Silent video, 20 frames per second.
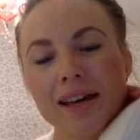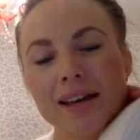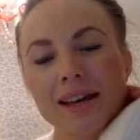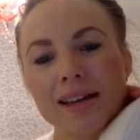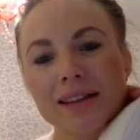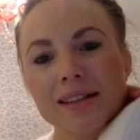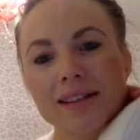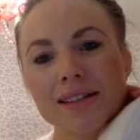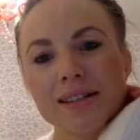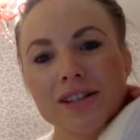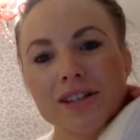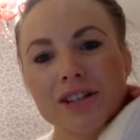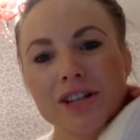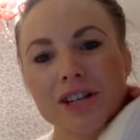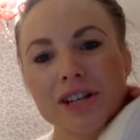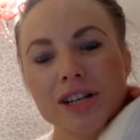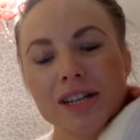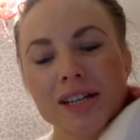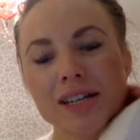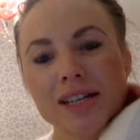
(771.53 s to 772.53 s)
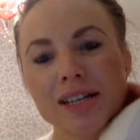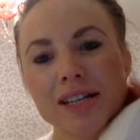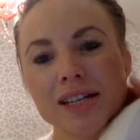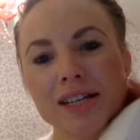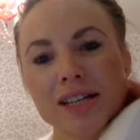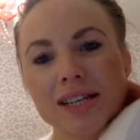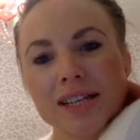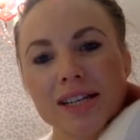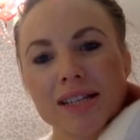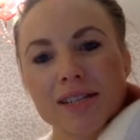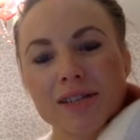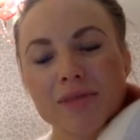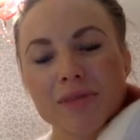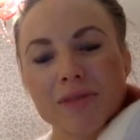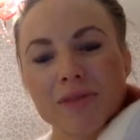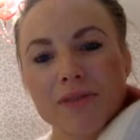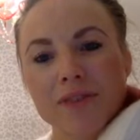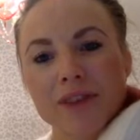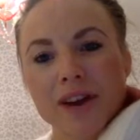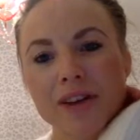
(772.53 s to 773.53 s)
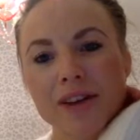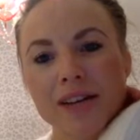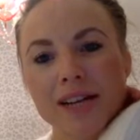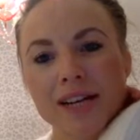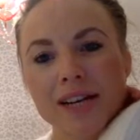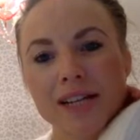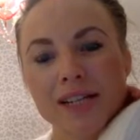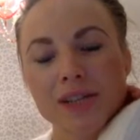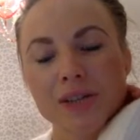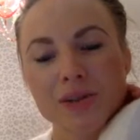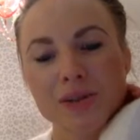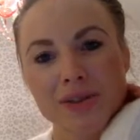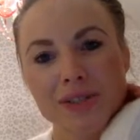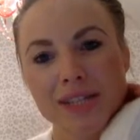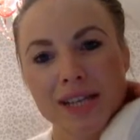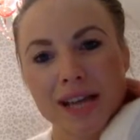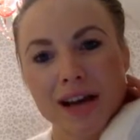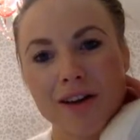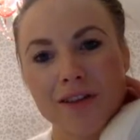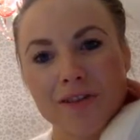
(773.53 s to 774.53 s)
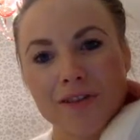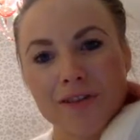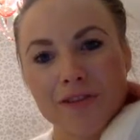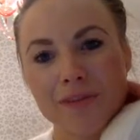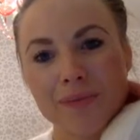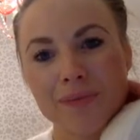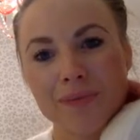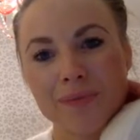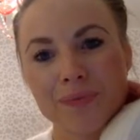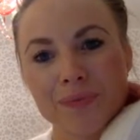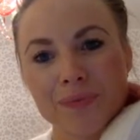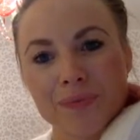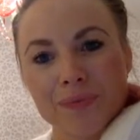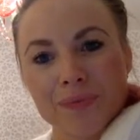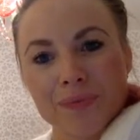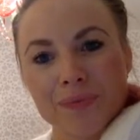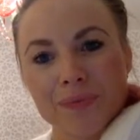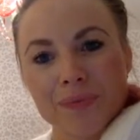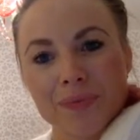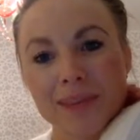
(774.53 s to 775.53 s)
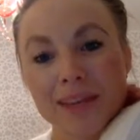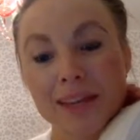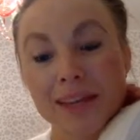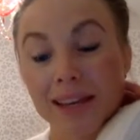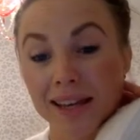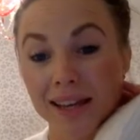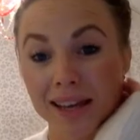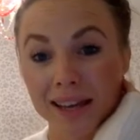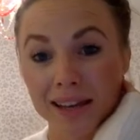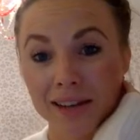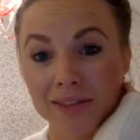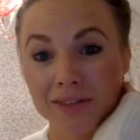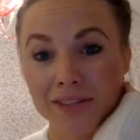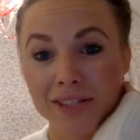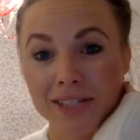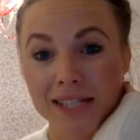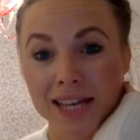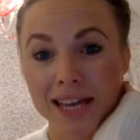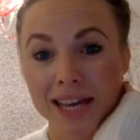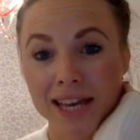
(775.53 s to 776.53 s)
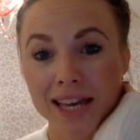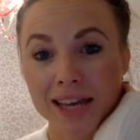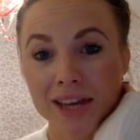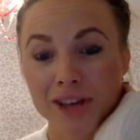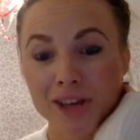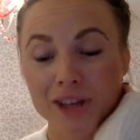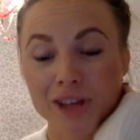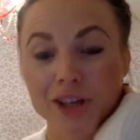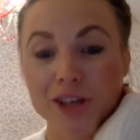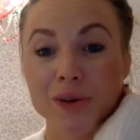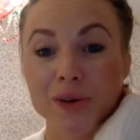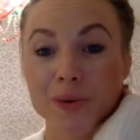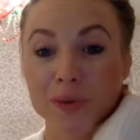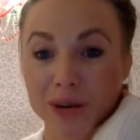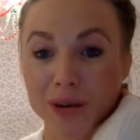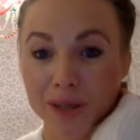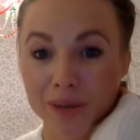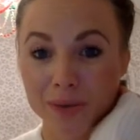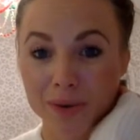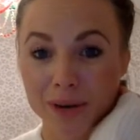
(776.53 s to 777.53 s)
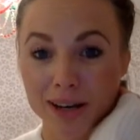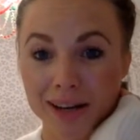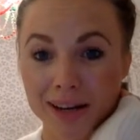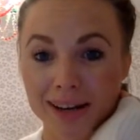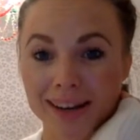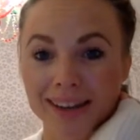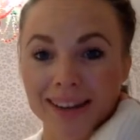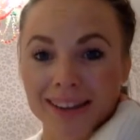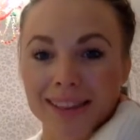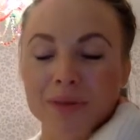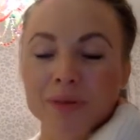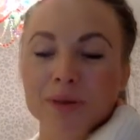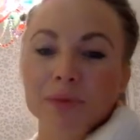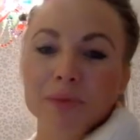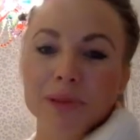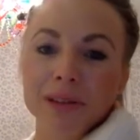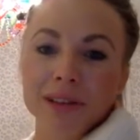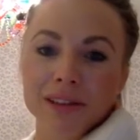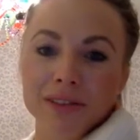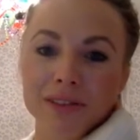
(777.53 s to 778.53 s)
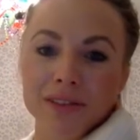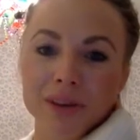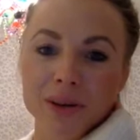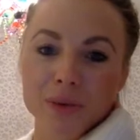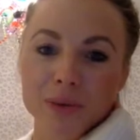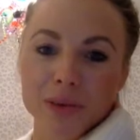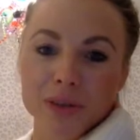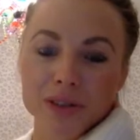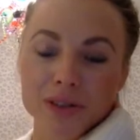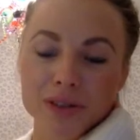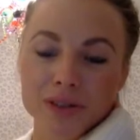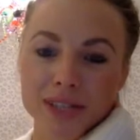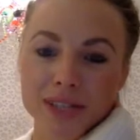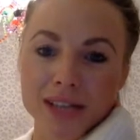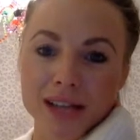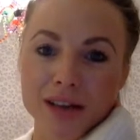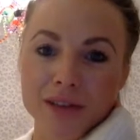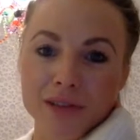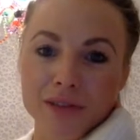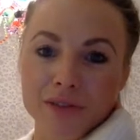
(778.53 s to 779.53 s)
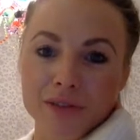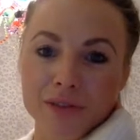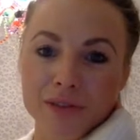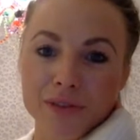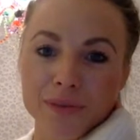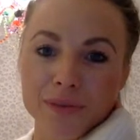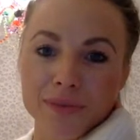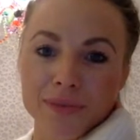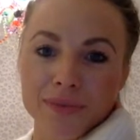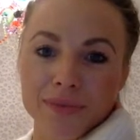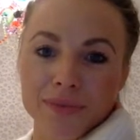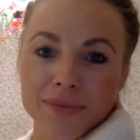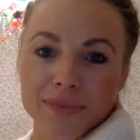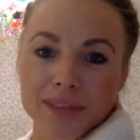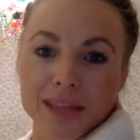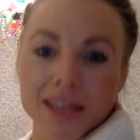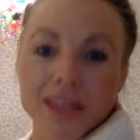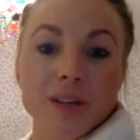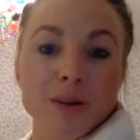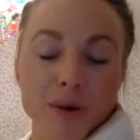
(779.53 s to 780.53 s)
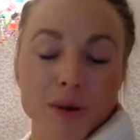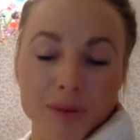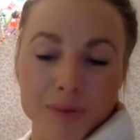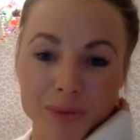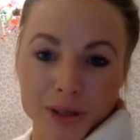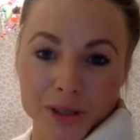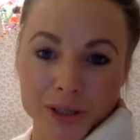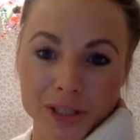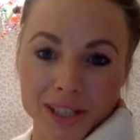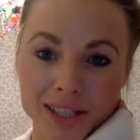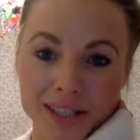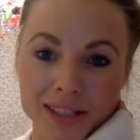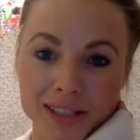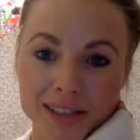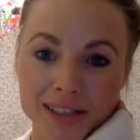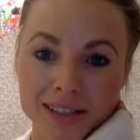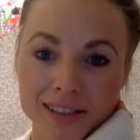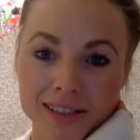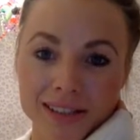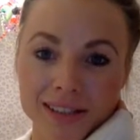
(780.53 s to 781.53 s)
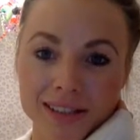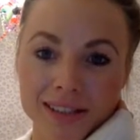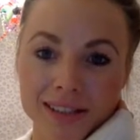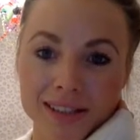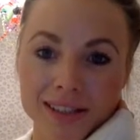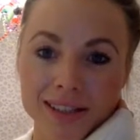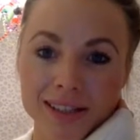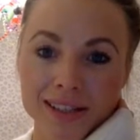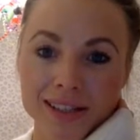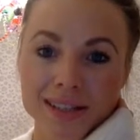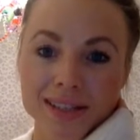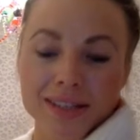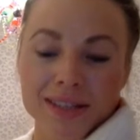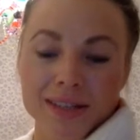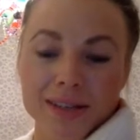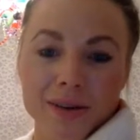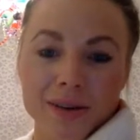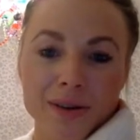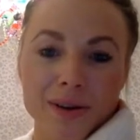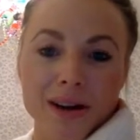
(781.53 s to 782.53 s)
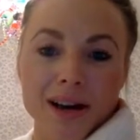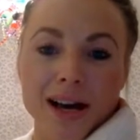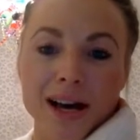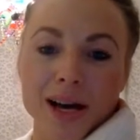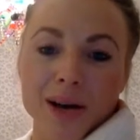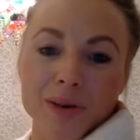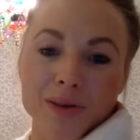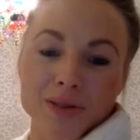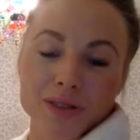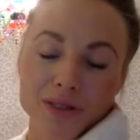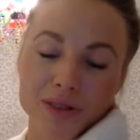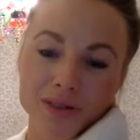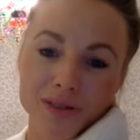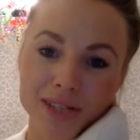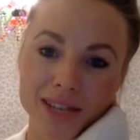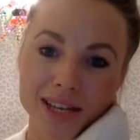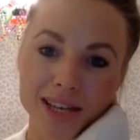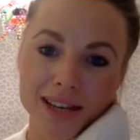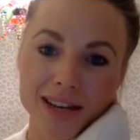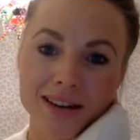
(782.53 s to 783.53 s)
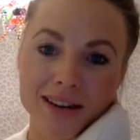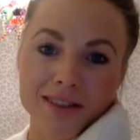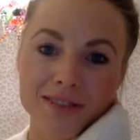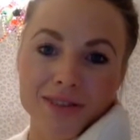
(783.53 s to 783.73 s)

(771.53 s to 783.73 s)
and this journey. It is to be very nice to yourself. In the end of the day, you are the one that will be living with yourself in your body. So how do you take care of